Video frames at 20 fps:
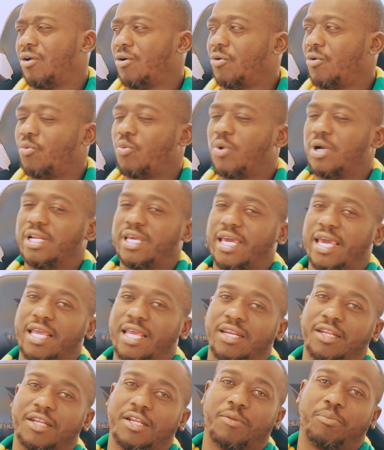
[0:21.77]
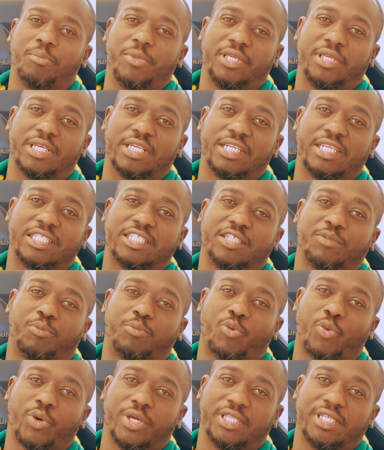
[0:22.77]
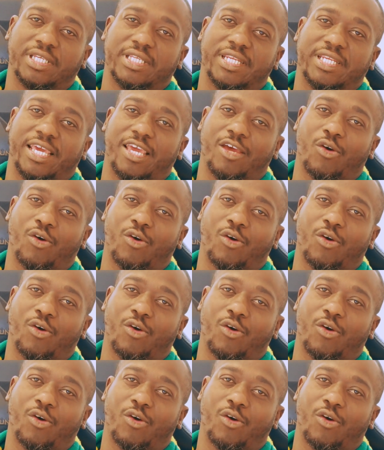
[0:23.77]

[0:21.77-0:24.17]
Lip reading: what ended up being a disappointing day